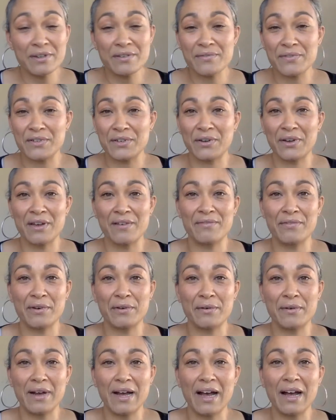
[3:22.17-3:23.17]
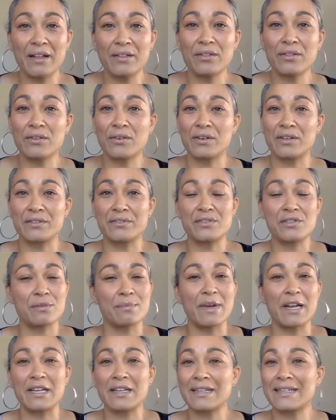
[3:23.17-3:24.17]
If you don't have vocal health, your
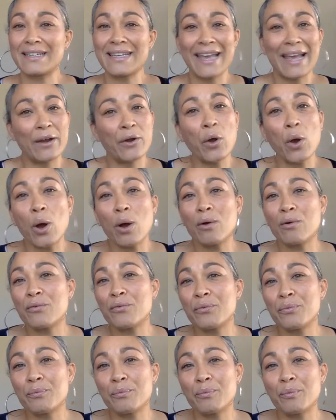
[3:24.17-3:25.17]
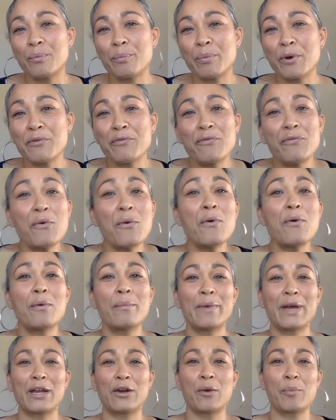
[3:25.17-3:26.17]
instrument cannot perform
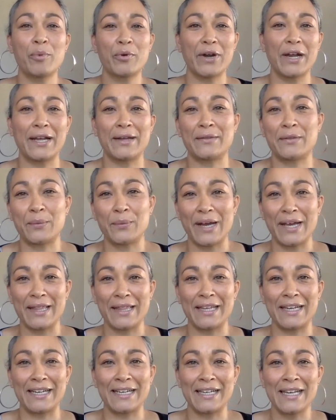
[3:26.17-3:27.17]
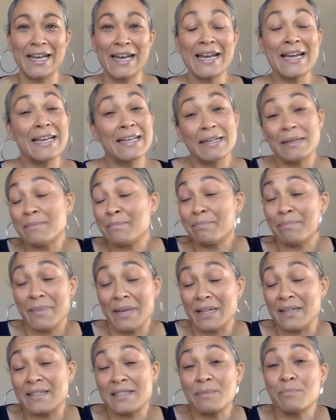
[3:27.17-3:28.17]
and operate in the way that
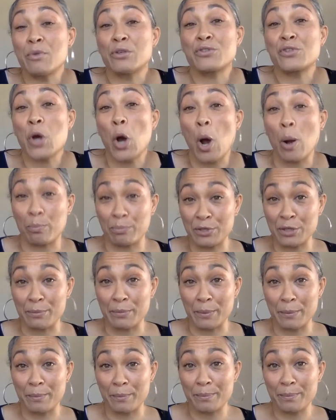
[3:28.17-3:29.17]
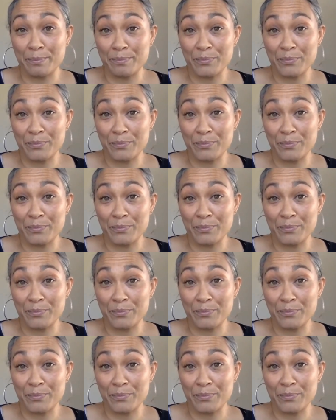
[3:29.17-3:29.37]
it's most optimal